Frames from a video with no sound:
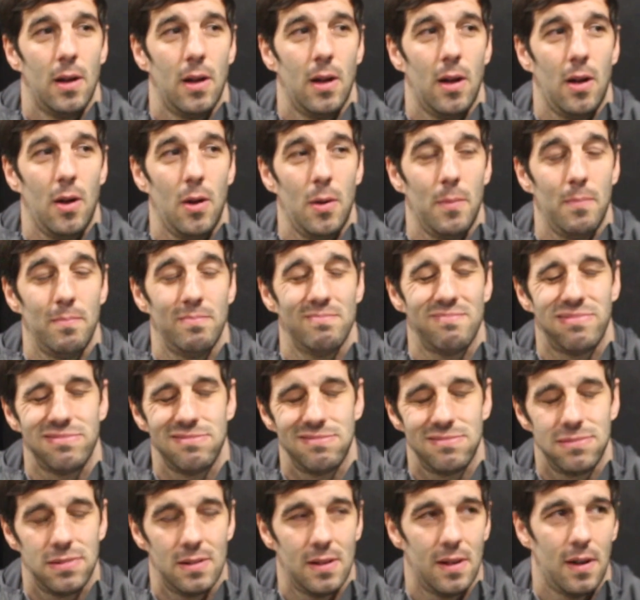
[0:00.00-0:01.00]

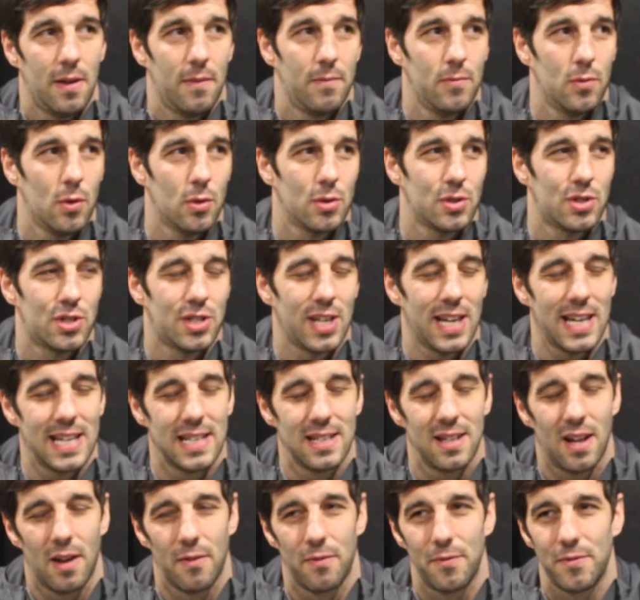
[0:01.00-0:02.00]
Not
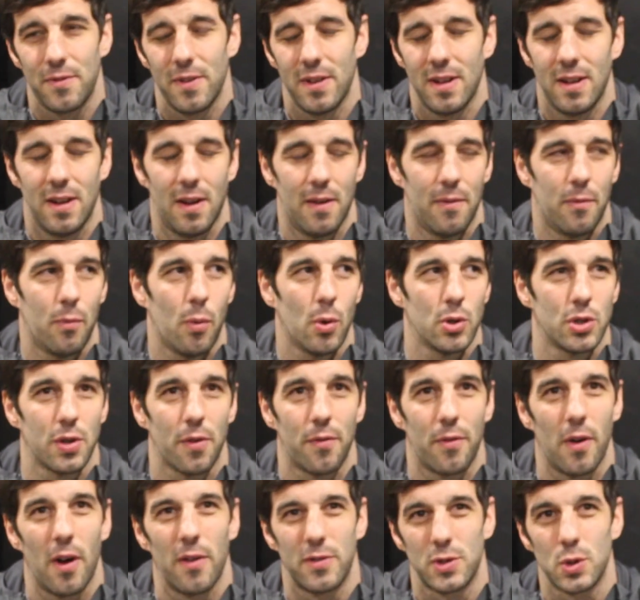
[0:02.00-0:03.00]
seen. I've watched
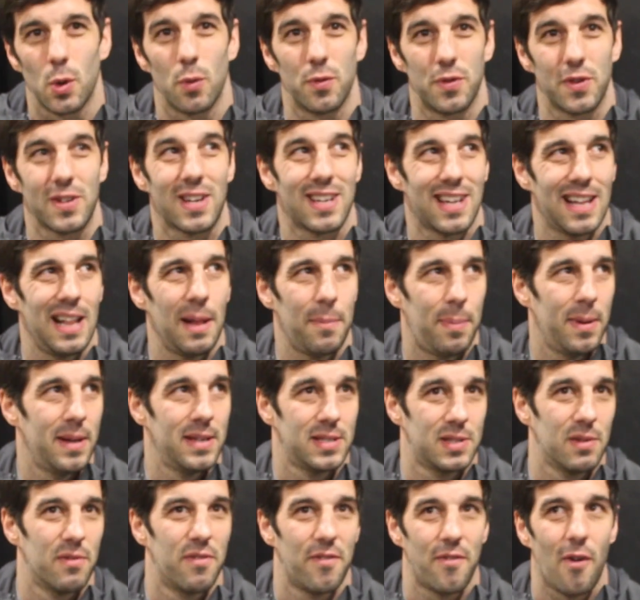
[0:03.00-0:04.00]
a sort of
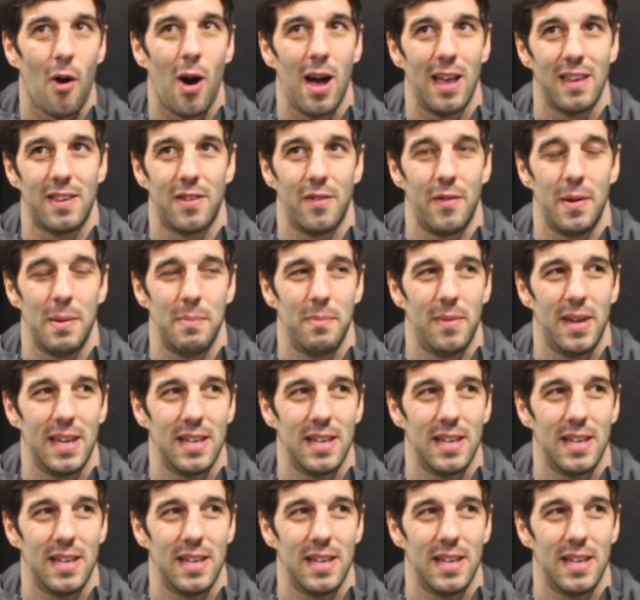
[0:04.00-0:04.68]
clippets of fights of him.